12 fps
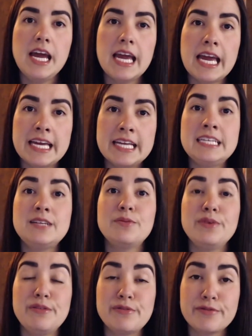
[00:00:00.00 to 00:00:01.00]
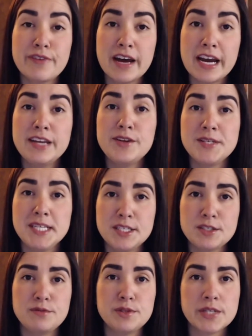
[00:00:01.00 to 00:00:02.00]
and refine your
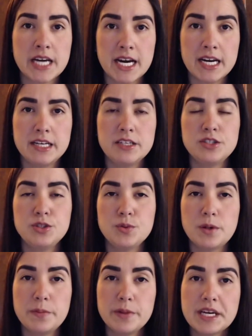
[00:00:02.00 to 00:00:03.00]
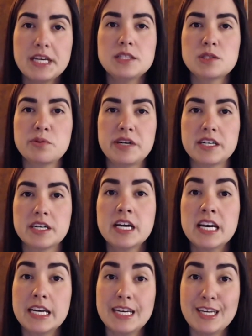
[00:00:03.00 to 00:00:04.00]
interview guide to a place where
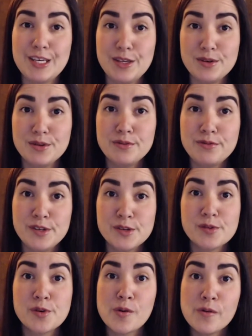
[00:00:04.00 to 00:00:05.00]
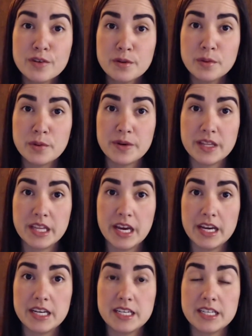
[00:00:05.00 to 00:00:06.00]
you feel comfortable with
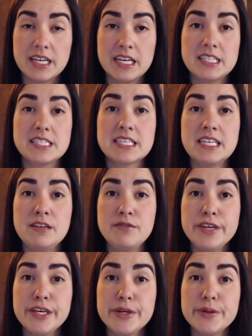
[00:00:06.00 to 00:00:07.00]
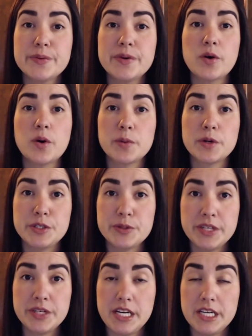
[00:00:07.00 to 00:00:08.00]
it, that it's giving you
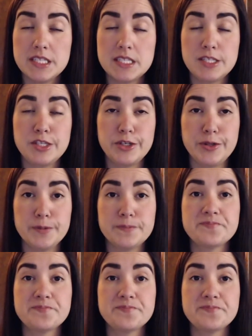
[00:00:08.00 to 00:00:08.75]
opportunities to